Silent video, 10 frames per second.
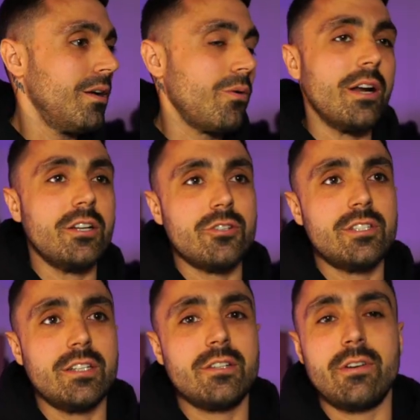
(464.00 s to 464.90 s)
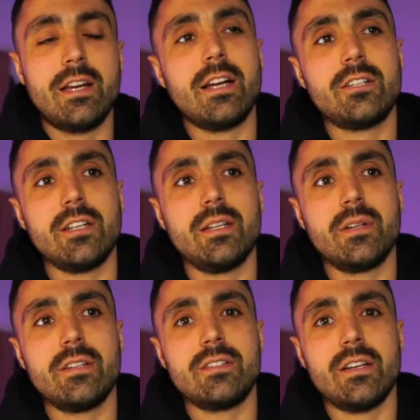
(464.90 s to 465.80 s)
quite interesting to read actually,
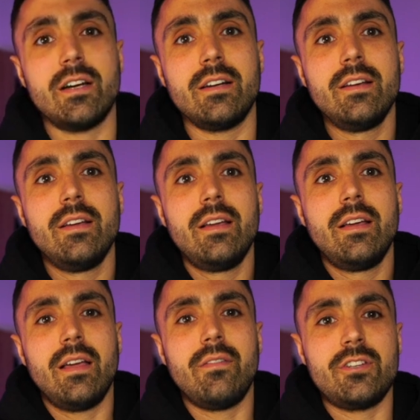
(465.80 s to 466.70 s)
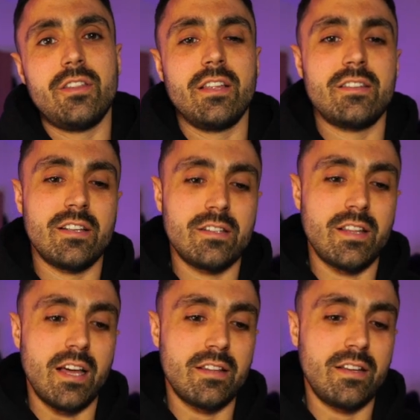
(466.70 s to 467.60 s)
because uh, if she thinks
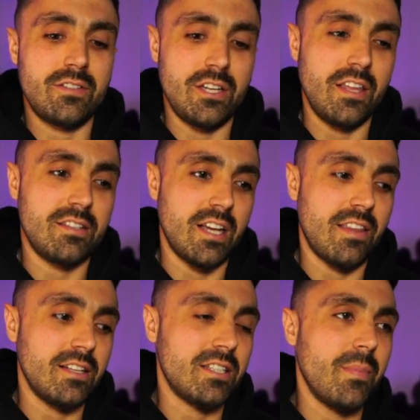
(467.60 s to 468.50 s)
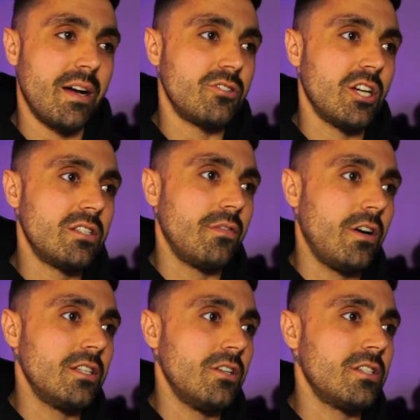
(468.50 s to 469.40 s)
that if she thinks that that somehow
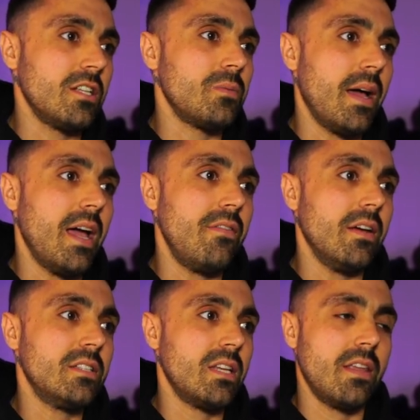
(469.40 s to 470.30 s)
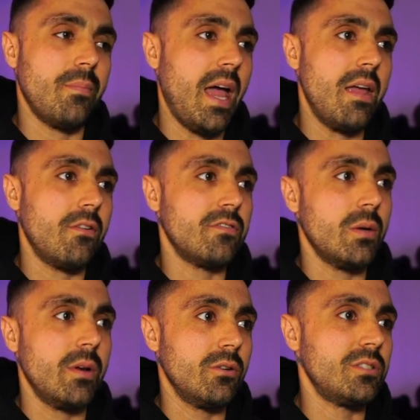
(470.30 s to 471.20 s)
justifies her son's behaviour, the behaviour of
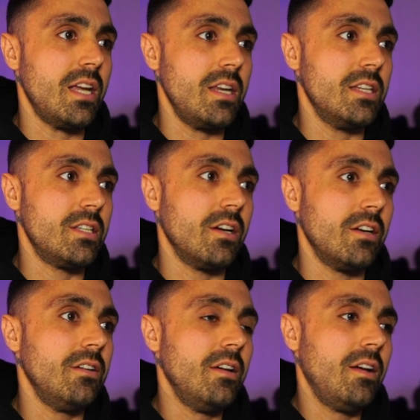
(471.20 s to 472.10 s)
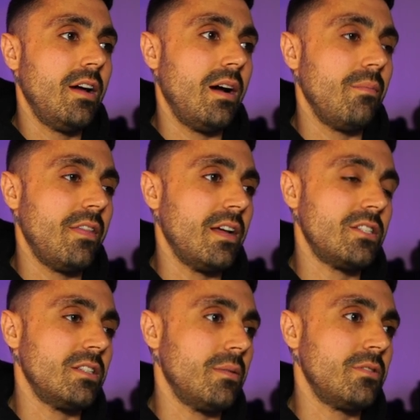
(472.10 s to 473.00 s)
someone else ten years ago, um, then that's
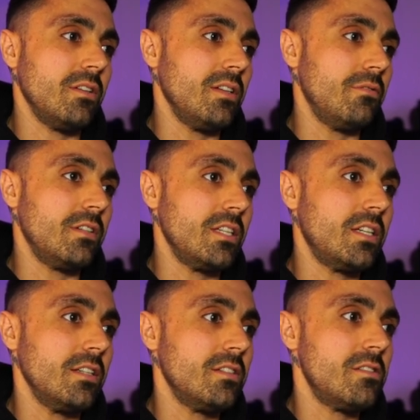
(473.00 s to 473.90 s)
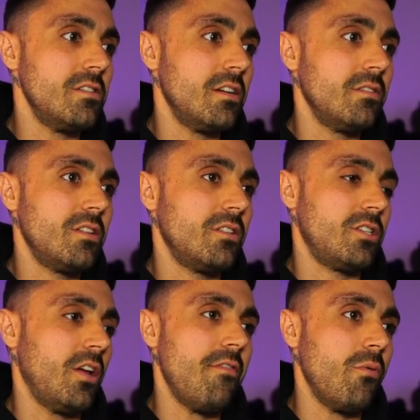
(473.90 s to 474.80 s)
just absolutely ridiculous. You know,
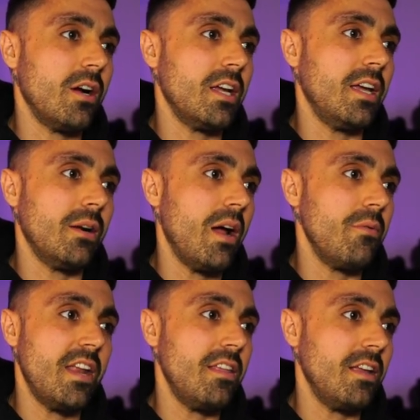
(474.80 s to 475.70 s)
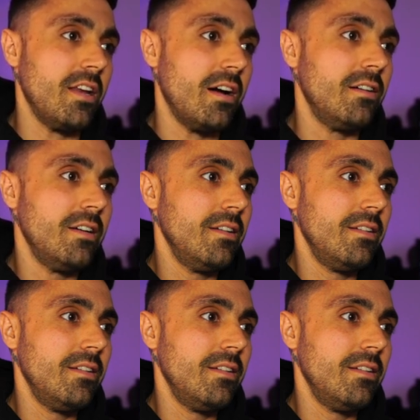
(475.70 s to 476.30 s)
so everyone can get away with anything now